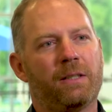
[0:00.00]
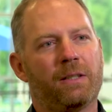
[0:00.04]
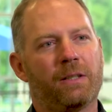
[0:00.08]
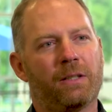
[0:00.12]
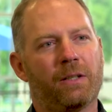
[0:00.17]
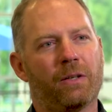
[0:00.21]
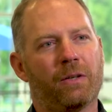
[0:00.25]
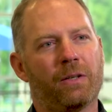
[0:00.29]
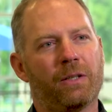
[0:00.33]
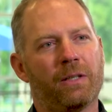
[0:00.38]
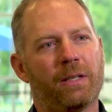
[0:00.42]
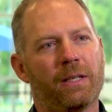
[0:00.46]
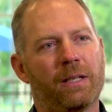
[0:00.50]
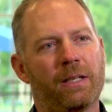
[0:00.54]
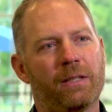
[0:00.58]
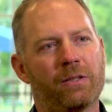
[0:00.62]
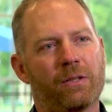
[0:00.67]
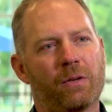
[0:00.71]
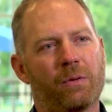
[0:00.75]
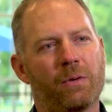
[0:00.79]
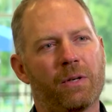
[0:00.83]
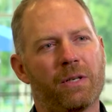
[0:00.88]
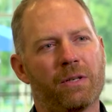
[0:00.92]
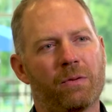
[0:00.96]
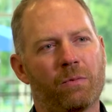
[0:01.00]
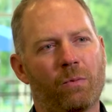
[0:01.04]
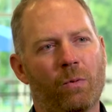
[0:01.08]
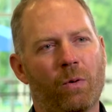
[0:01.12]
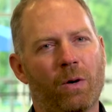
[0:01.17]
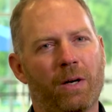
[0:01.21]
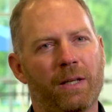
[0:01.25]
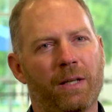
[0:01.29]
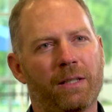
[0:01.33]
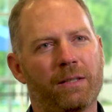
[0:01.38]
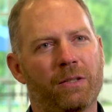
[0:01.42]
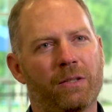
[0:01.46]
You know, he, he's always
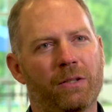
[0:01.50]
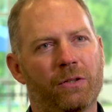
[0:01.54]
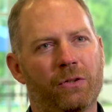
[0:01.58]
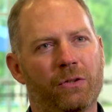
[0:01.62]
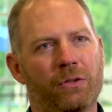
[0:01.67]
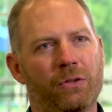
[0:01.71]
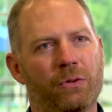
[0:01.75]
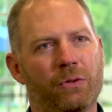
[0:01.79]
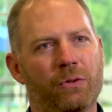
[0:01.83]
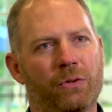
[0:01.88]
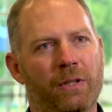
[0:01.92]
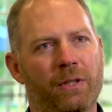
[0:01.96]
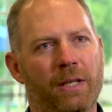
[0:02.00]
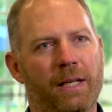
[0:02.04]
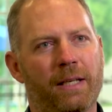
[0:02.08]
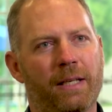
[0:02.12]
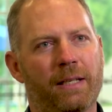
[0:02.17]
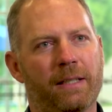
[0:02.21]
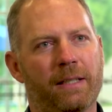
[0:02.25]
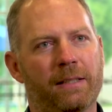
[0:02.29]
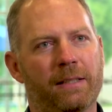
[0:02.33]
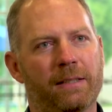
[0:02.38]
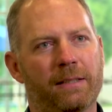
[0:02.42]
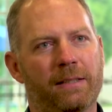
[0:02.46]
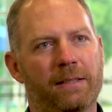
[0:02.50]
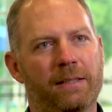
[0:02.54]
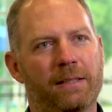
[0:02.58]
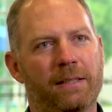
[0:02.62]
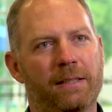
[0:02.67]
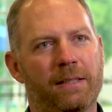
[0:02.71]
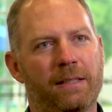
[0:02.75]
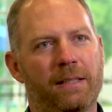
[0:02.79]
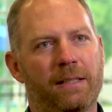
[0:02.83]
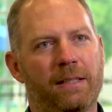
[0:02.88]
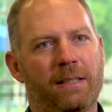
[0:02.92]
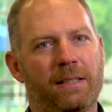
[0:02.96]
wanted to do things,
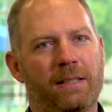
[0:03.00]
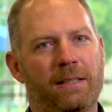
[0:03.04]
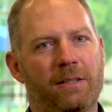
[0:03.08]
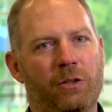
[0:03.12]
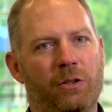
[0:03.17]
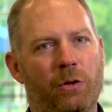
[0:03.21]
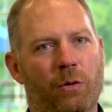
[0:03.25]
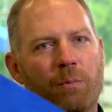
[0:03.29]
to